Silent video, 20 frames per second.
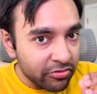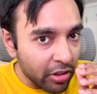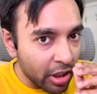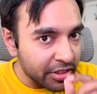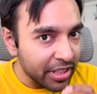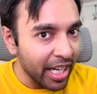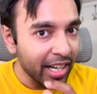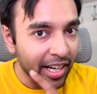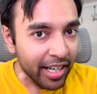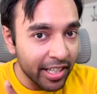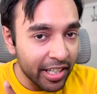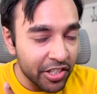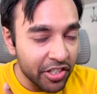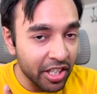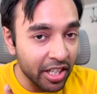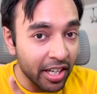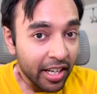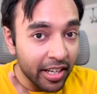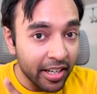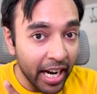was our
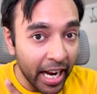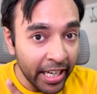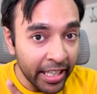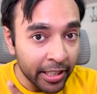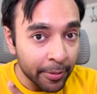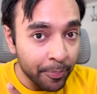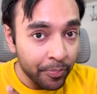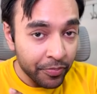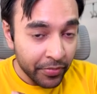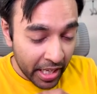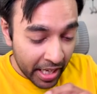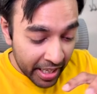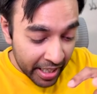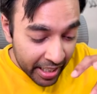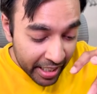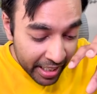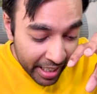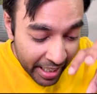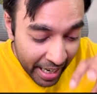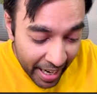condition, right?
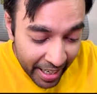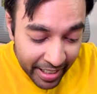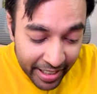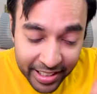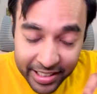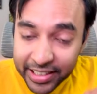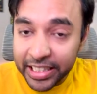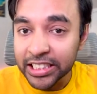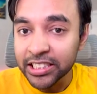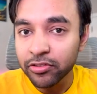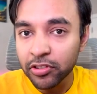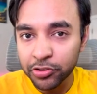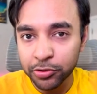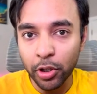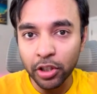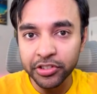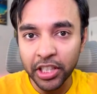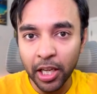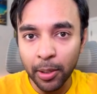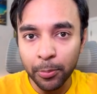And this was
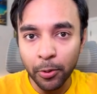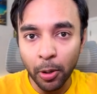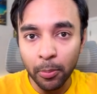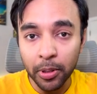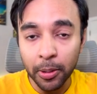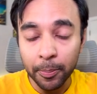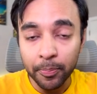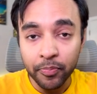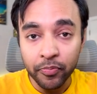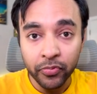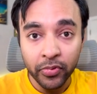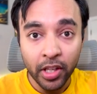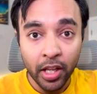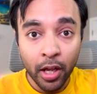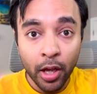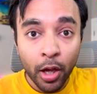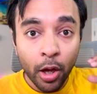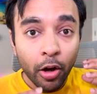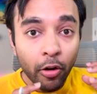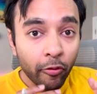causing a problem.
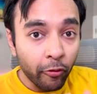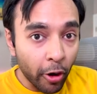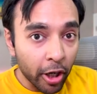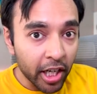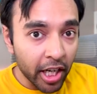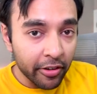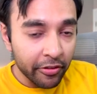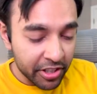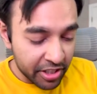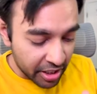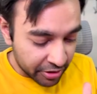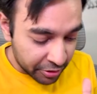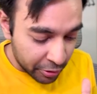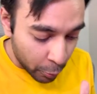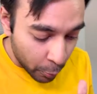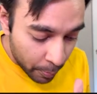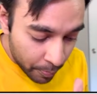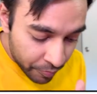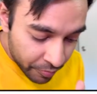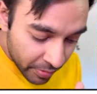What did we just
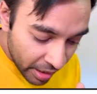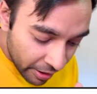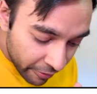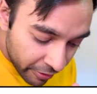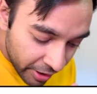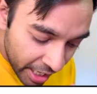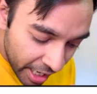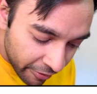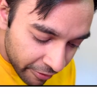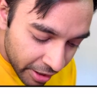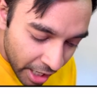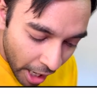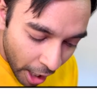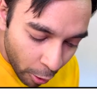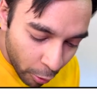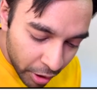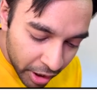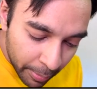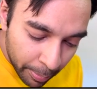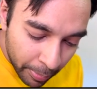do? We have now
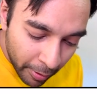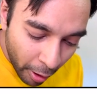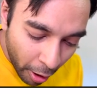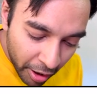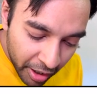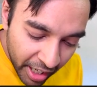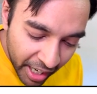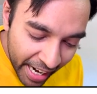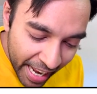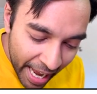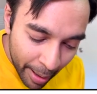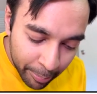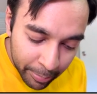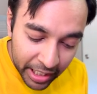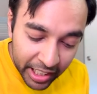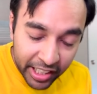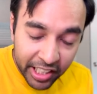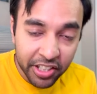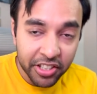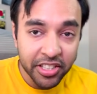deployed our
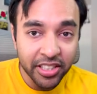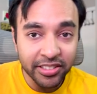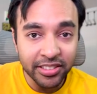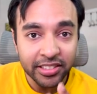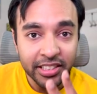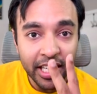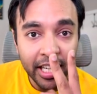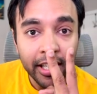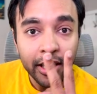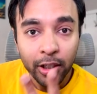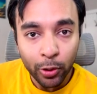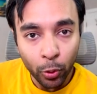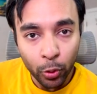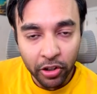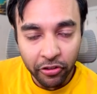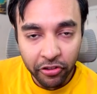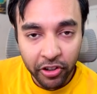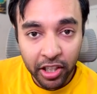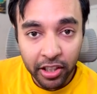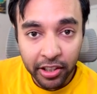applications in two
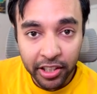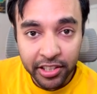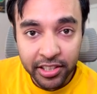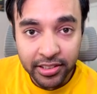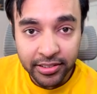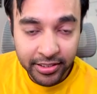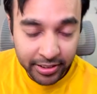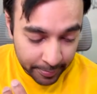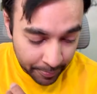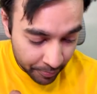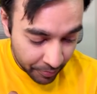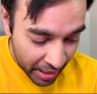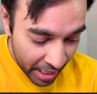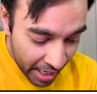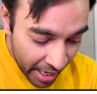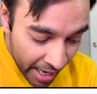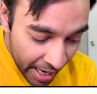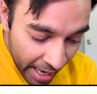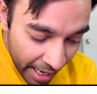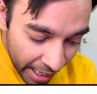different regions.
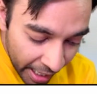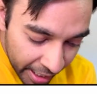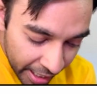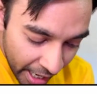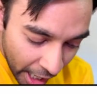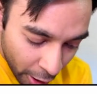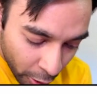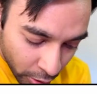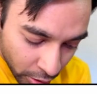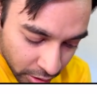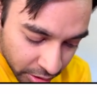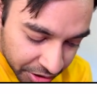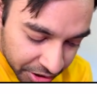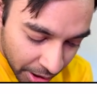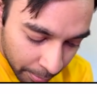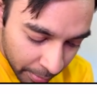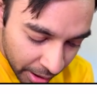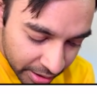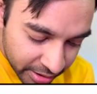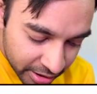And now
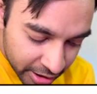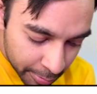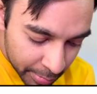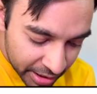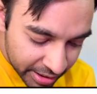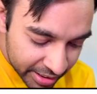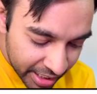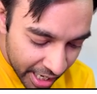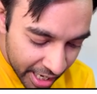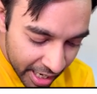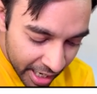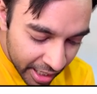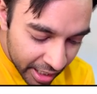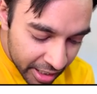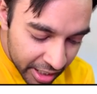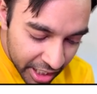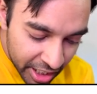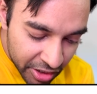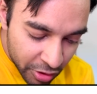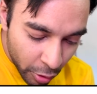some customers can
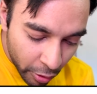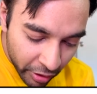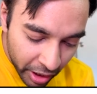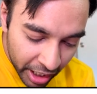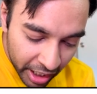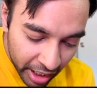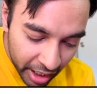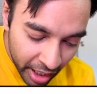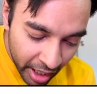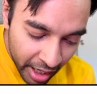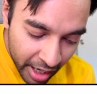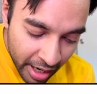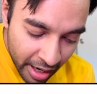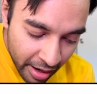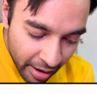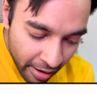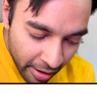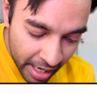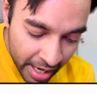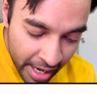reach over here,
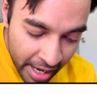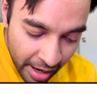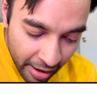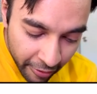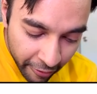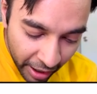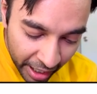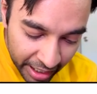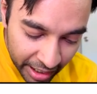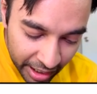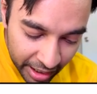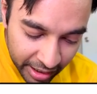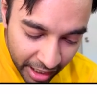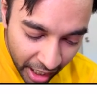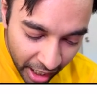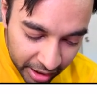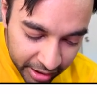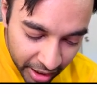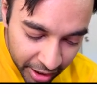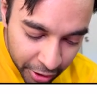while the
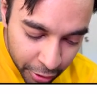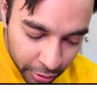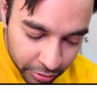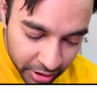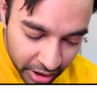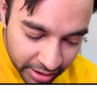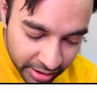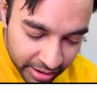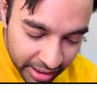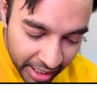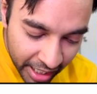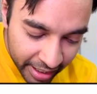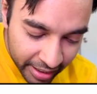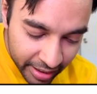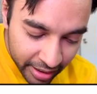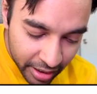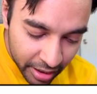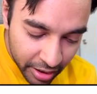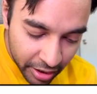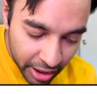other users can
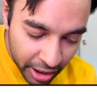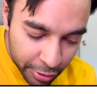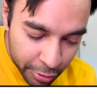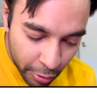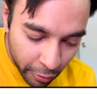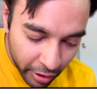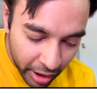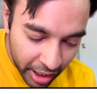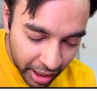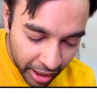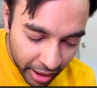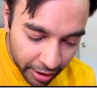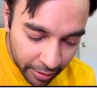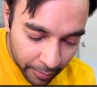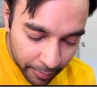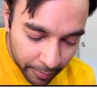reach over here.